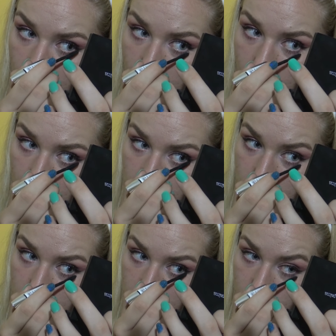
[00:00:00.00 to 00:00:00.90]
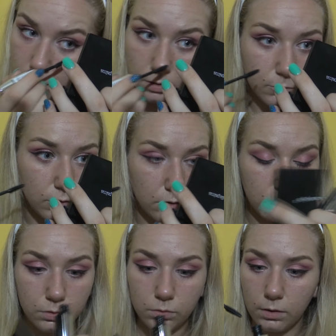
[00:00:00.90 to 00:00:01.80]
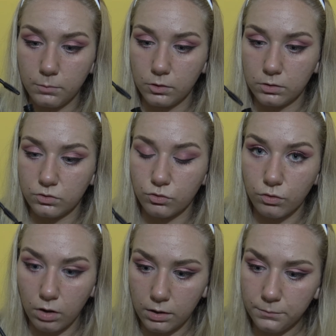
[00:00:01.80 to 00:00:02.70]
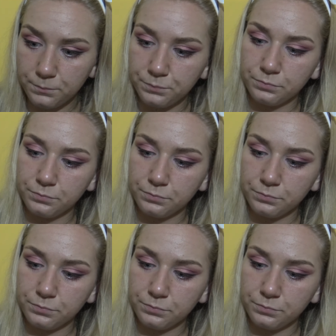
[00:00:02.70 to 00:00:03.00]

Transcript: And what I'm gonna do, I'm gonna try